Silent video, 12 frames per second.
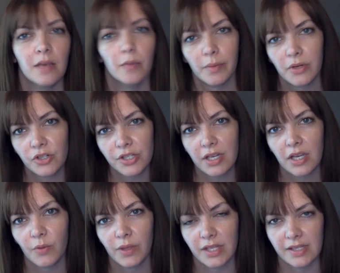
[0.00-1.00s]
Maybe you're
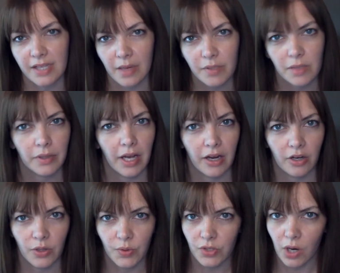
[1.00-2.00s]
sticking with the same supplier
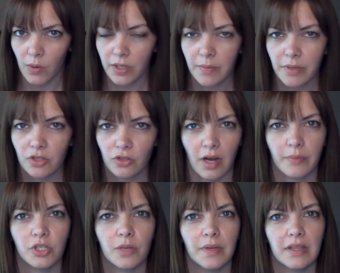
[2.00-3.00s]
who's already been drop
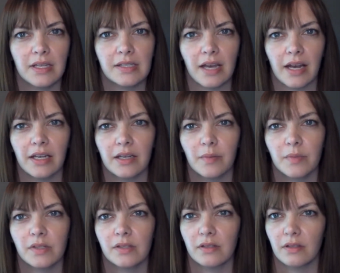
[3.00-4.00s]
shipping these
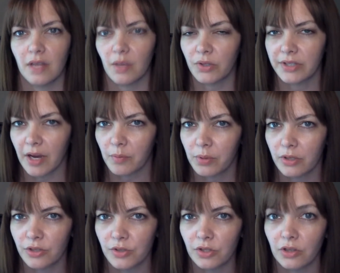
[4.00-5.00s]
items. They will now
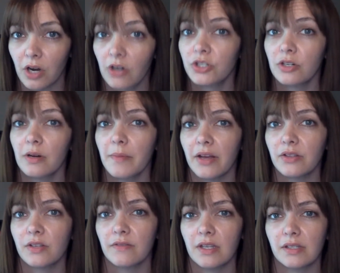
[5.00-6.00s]
produce larger
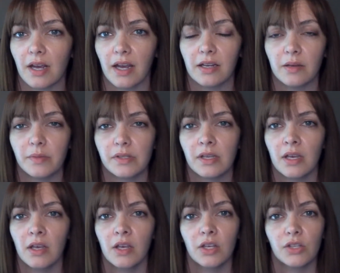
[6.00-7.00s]
amounts of these items
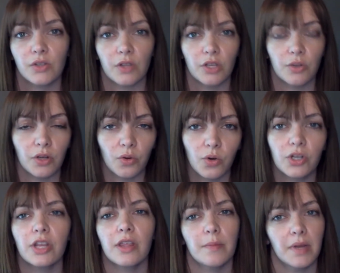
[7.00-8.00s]
so that you can
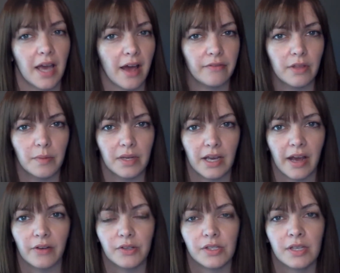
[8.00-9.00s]
order them and have them
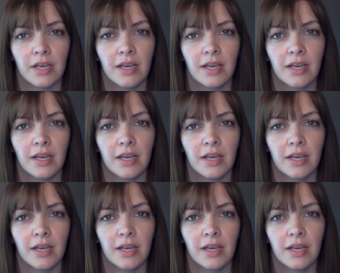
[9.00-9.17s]
in-house.